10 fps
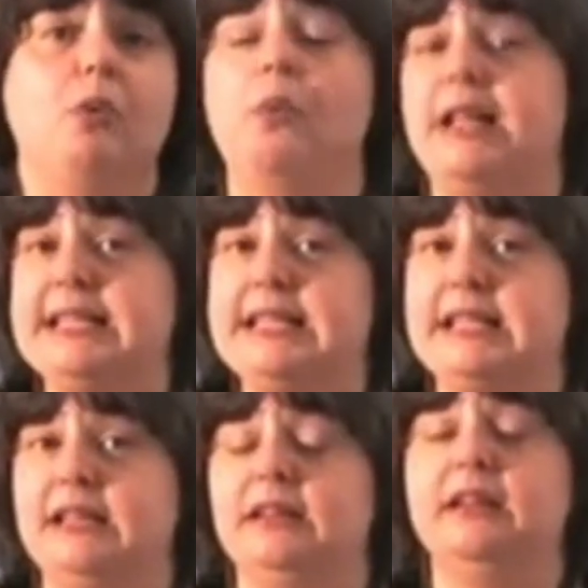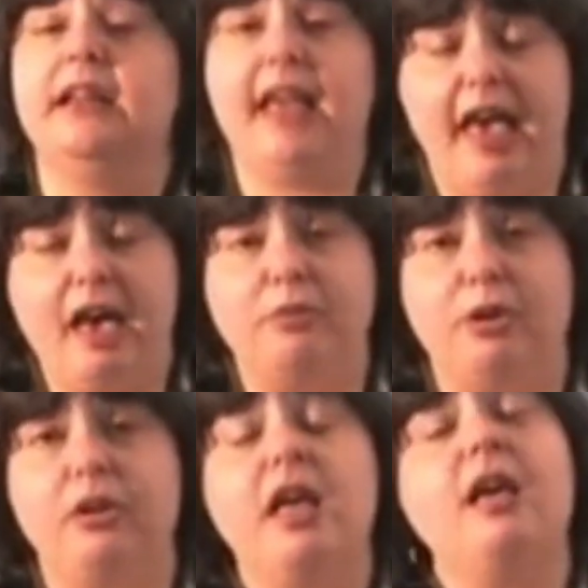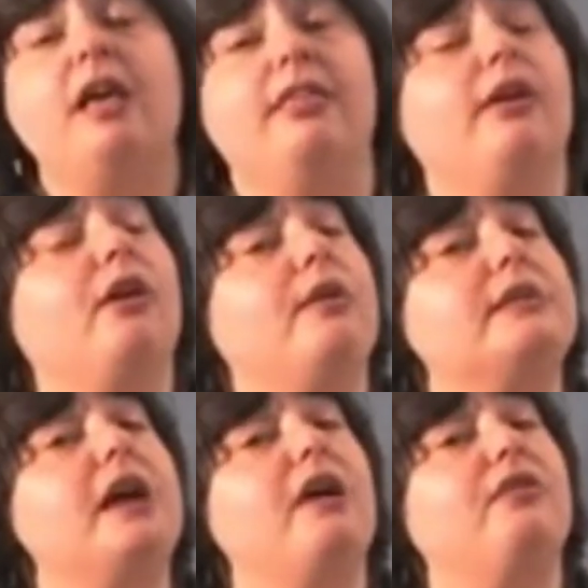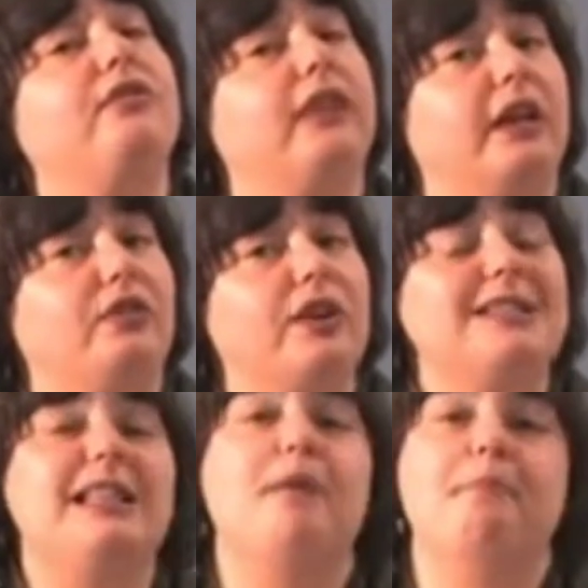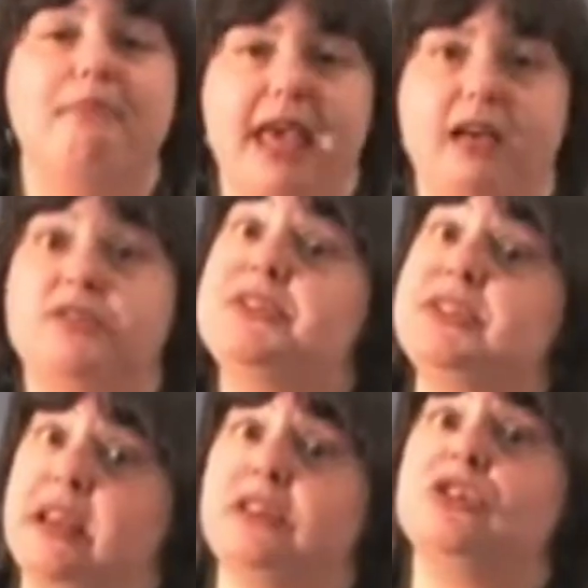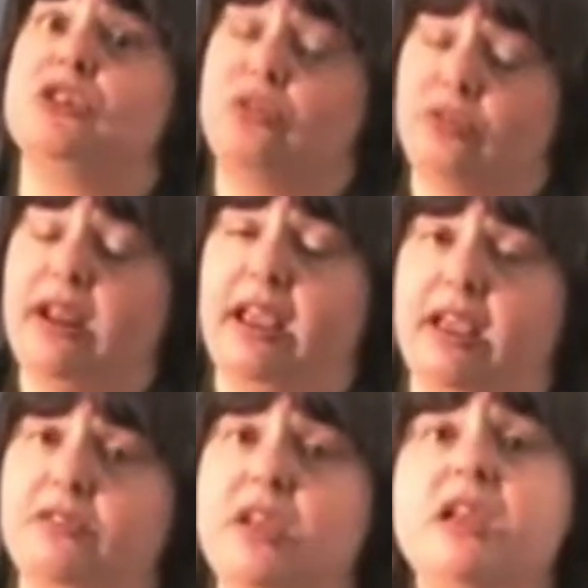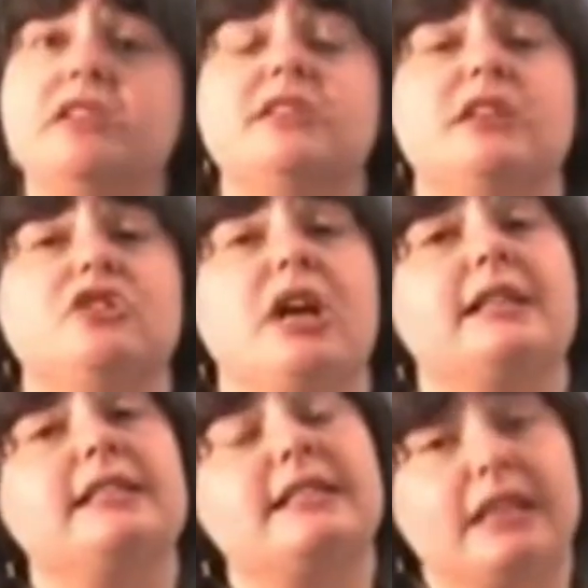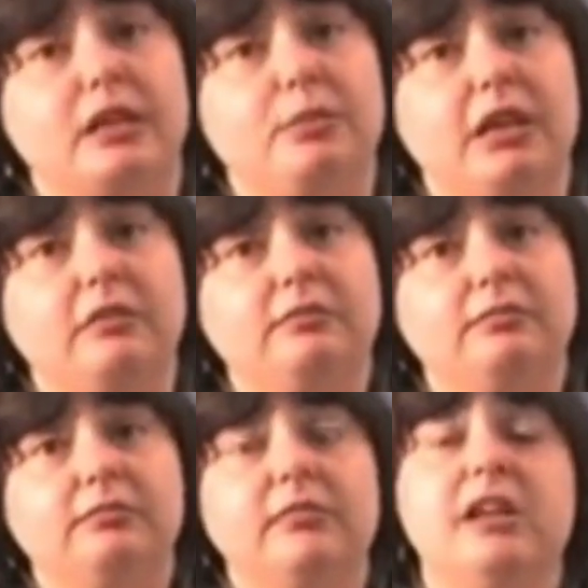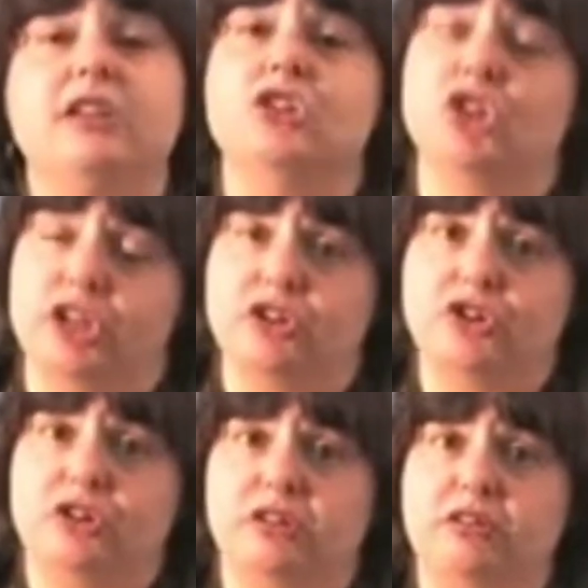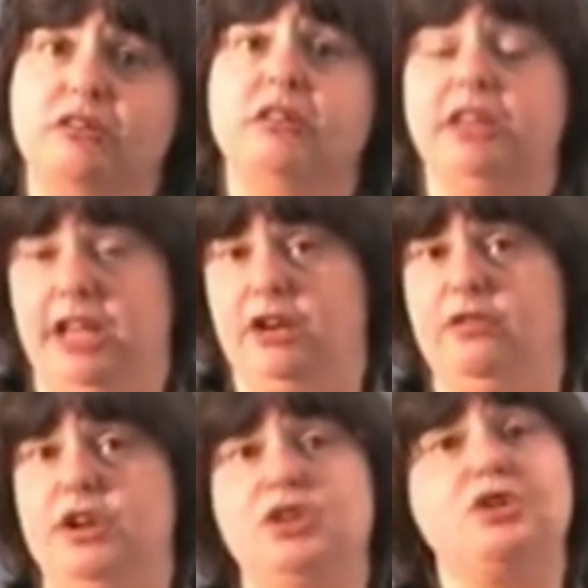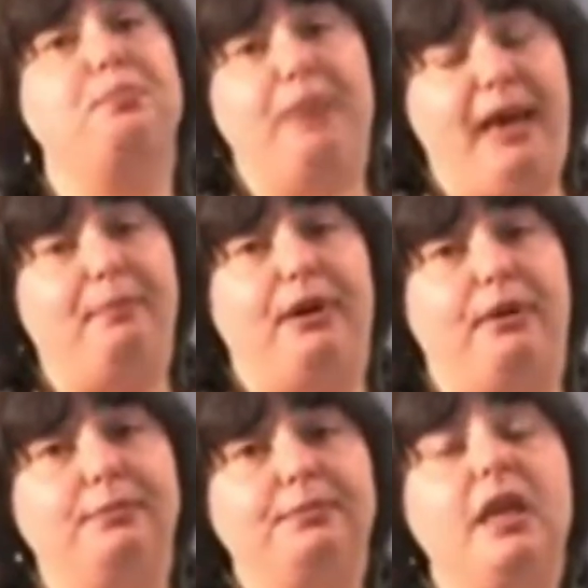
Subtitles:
Winston, Camel, they're going to have flavorings that males tend to crave, such as cinnamon, ginger, licorice, pepper.